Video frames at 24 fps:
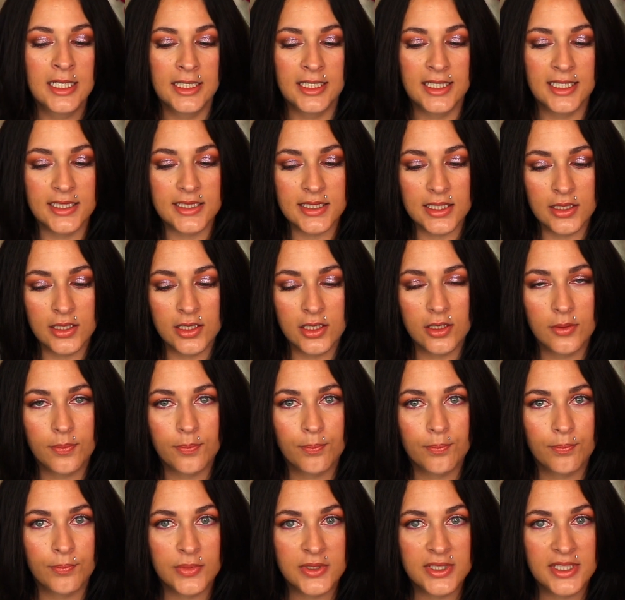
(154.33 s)
it's a little
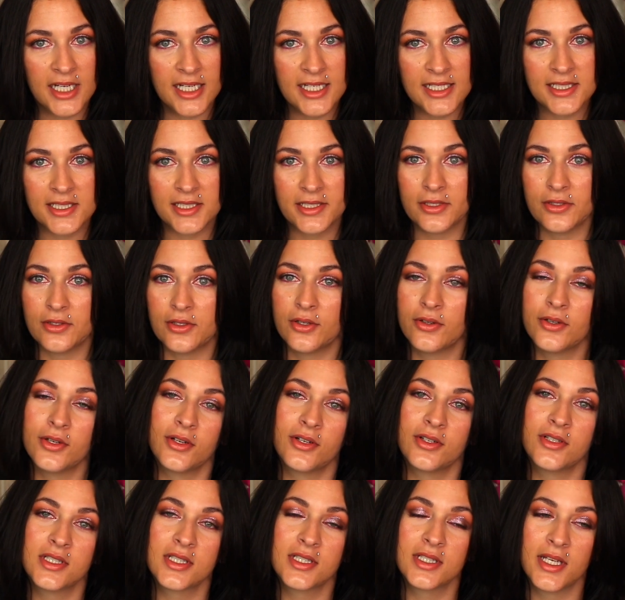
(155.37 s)
dicey,
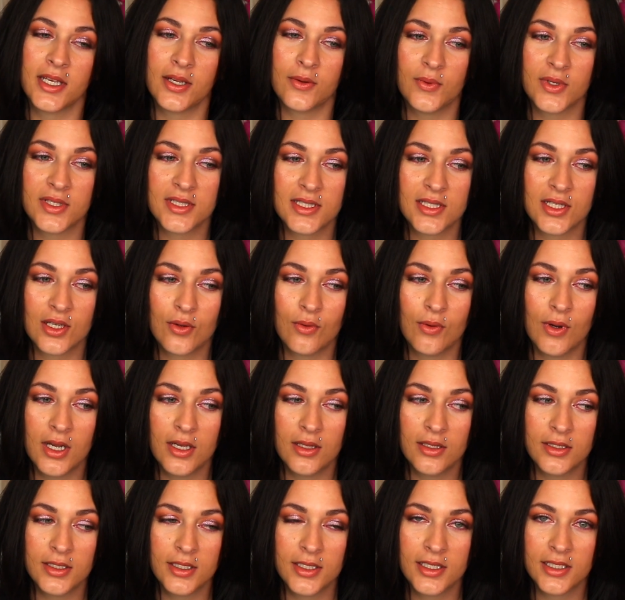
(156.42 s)
You're just what's the
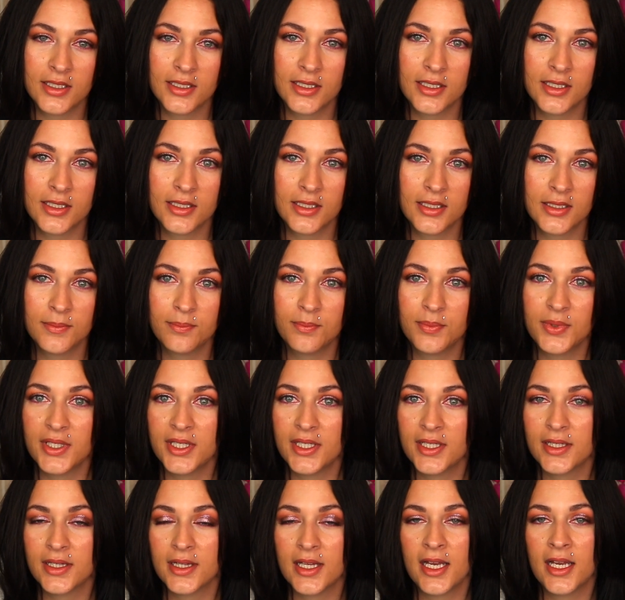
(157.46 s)
quality gonna
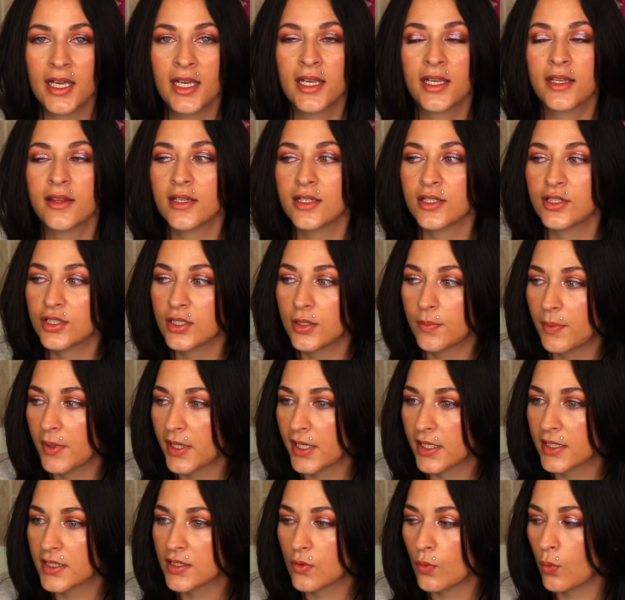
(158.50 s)
be like? The shipping
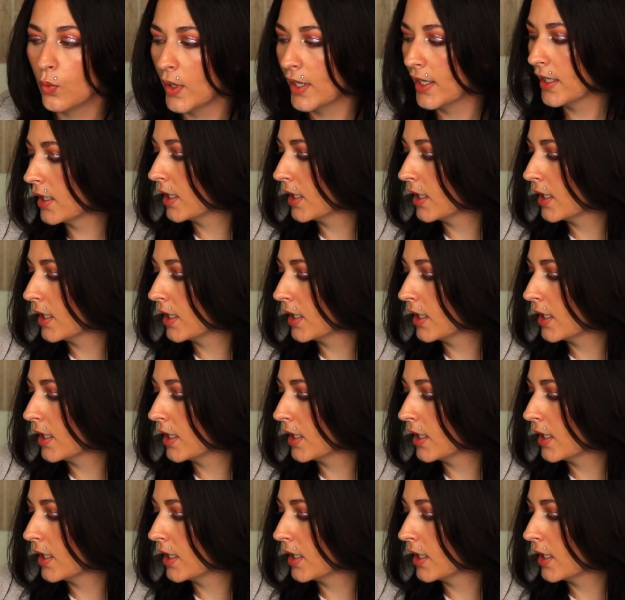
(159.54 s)
is quite